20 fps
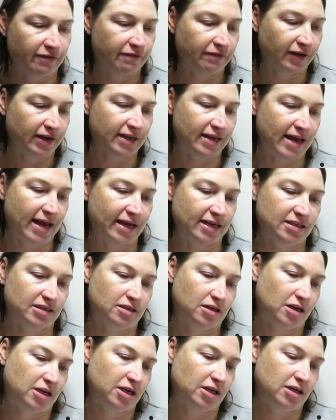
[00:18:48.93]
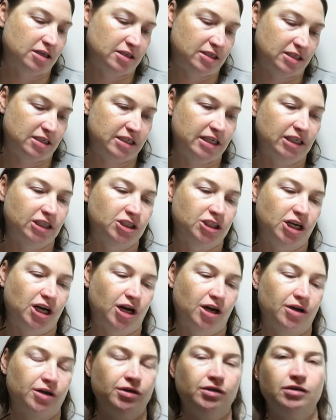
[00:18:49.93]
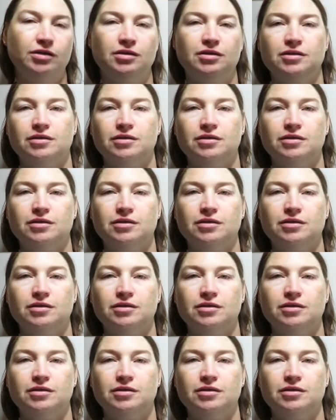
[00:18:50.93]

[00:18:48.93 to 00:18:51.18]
fill in X, so you got Stitch O.